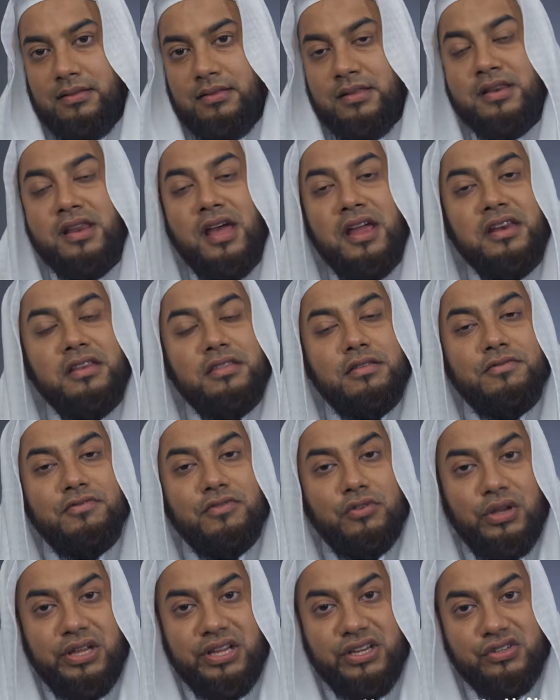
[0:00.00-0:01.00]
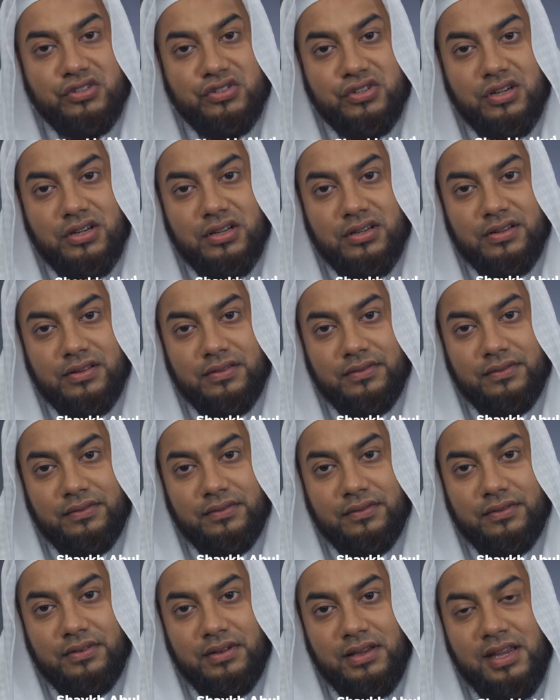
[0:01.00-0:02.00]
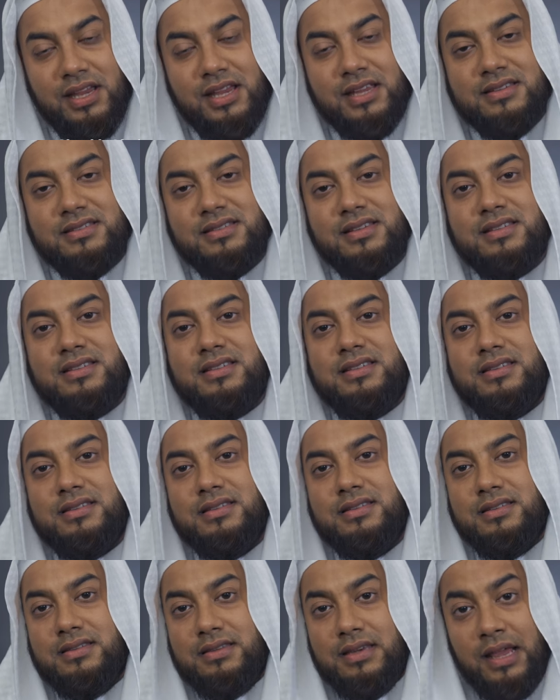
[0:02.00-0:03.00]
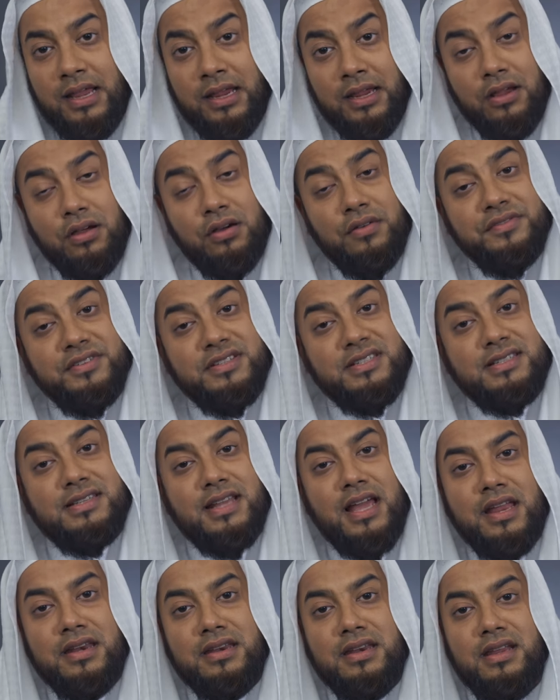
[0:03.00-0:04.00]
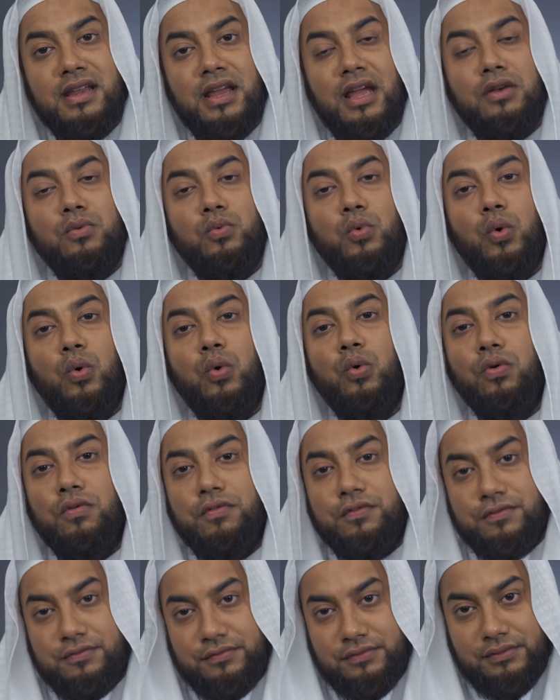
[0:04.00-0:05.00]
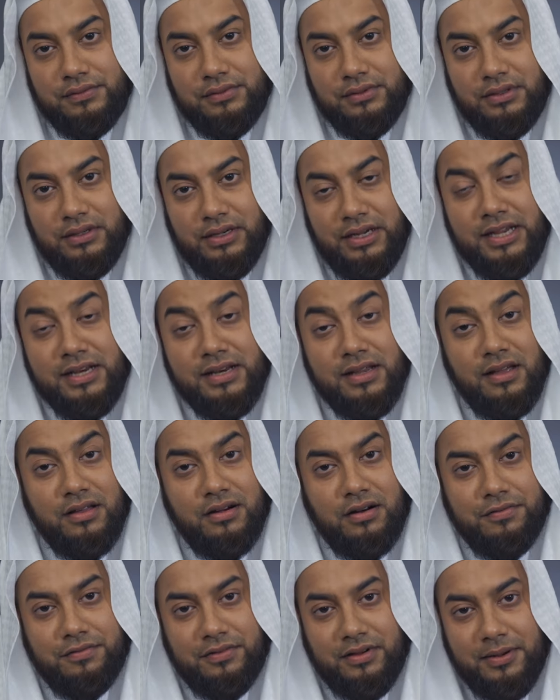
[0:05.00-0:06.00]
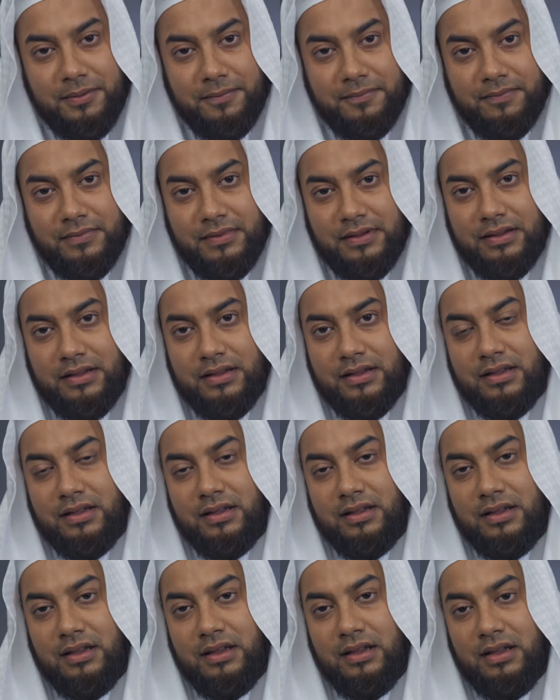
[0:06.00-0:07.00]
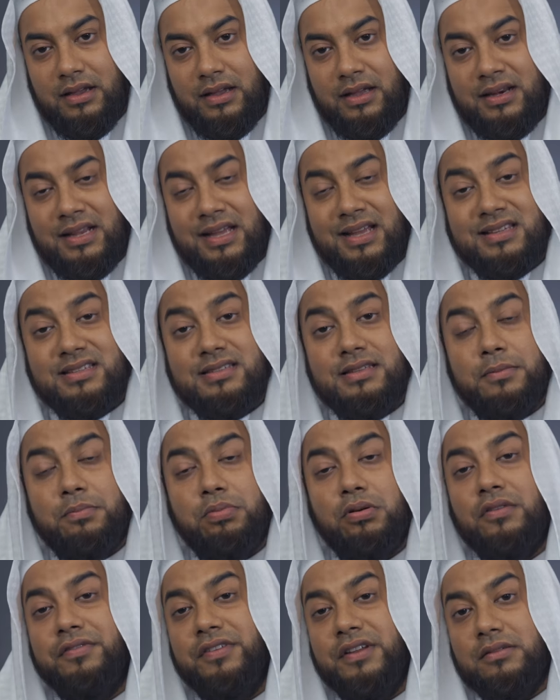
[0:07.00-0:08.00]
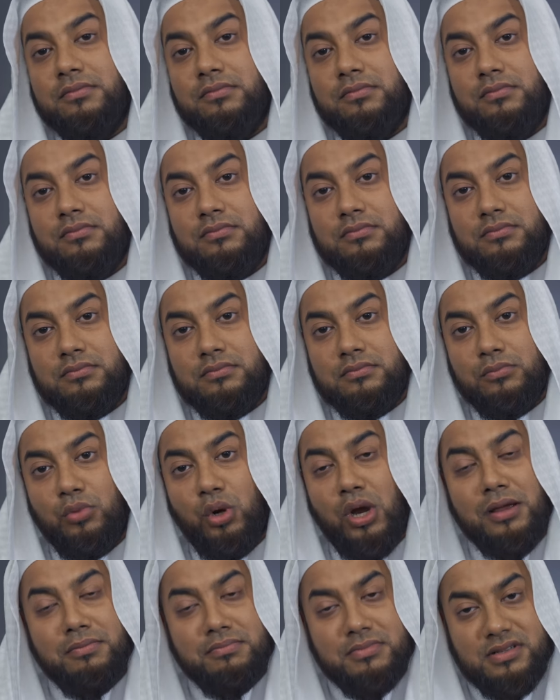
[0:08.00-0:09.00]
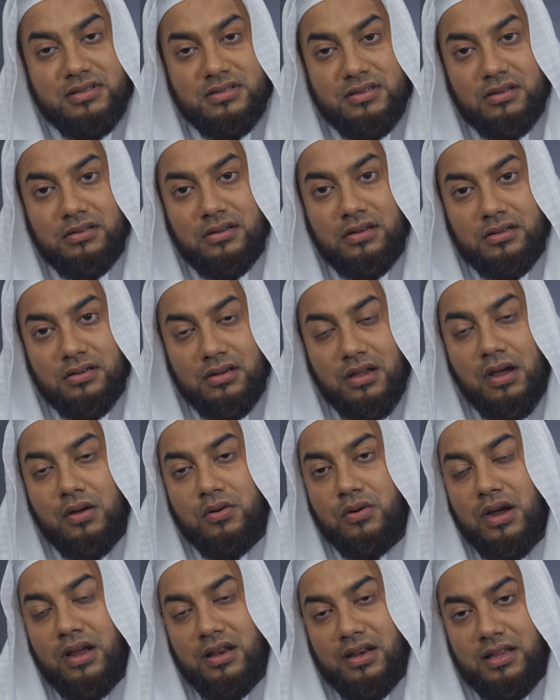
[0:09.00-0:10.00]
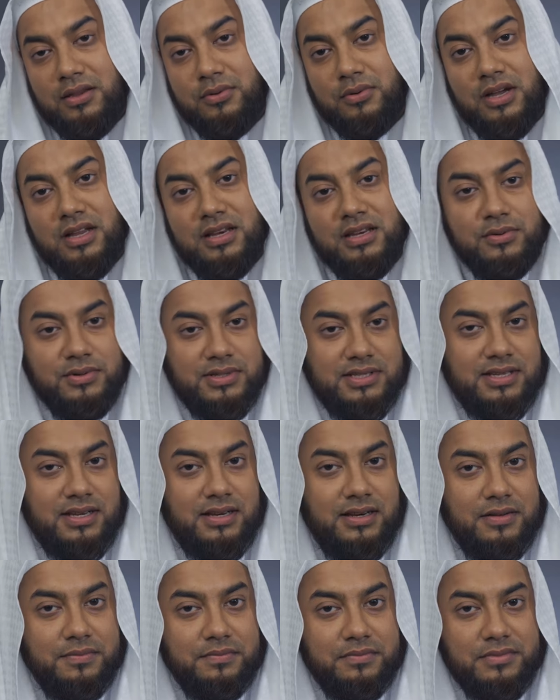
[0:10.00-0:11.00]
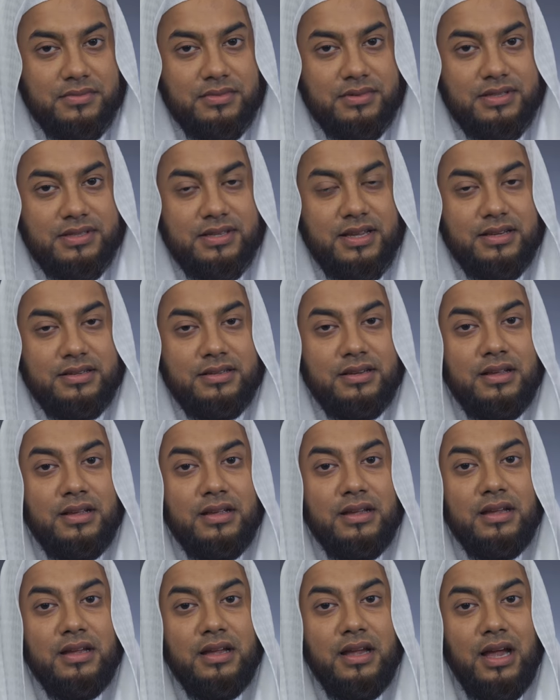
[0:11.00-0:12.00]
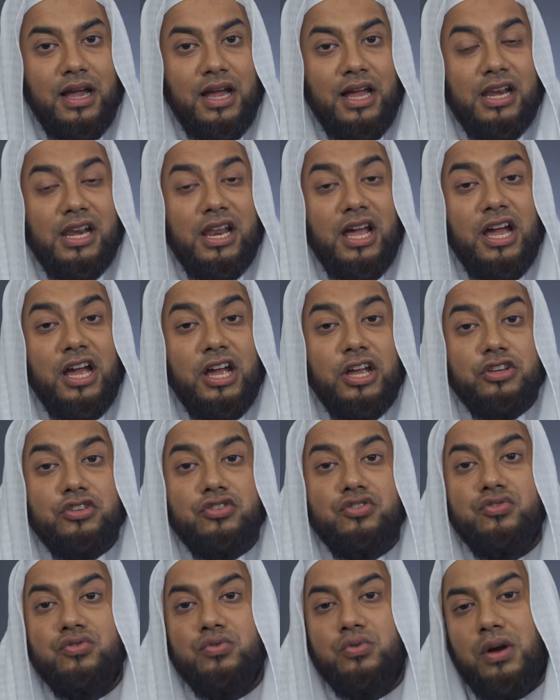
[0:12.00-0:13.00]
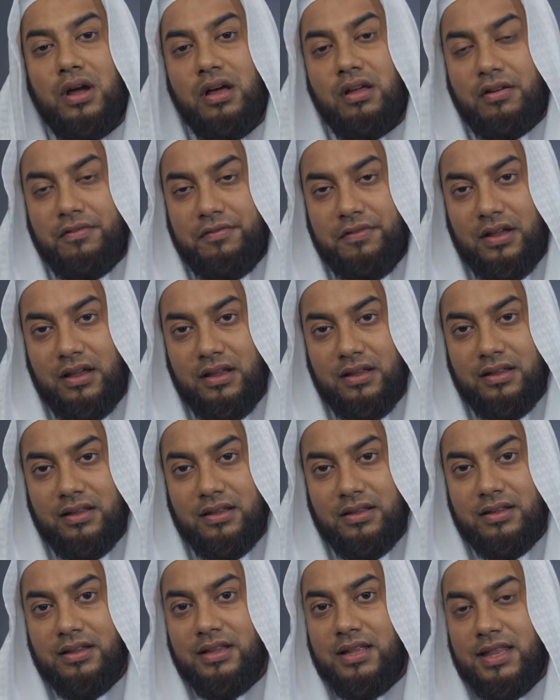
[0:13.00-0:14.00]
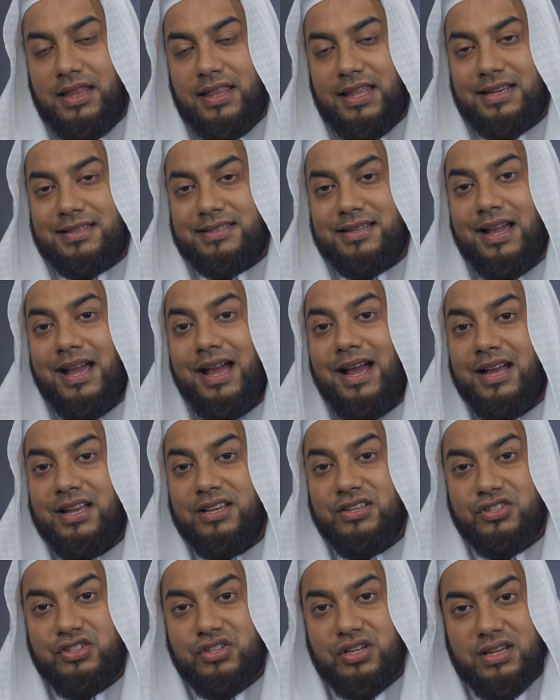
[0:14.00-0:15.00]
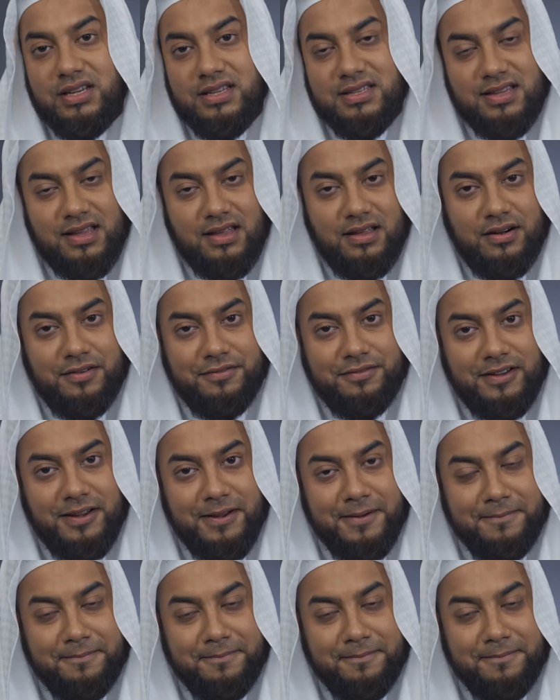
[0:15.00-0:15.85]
The 9th of Dhul-Hijjah is the day of standing and wukuf in Arafah. And as the Prophet Muhammad sallallahu alayhi wa sallam said, Al-Hajju Arafah, that Hajj is Arafah.